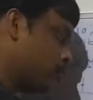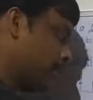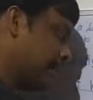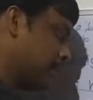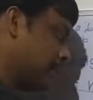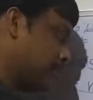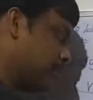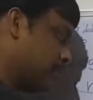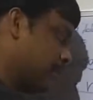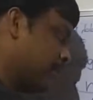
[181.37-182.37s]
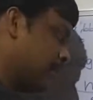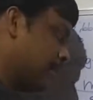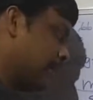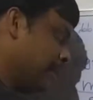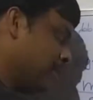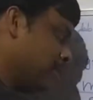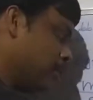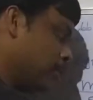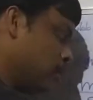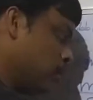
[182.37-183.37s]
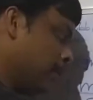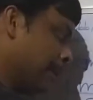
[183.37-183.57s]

to accept string with length 2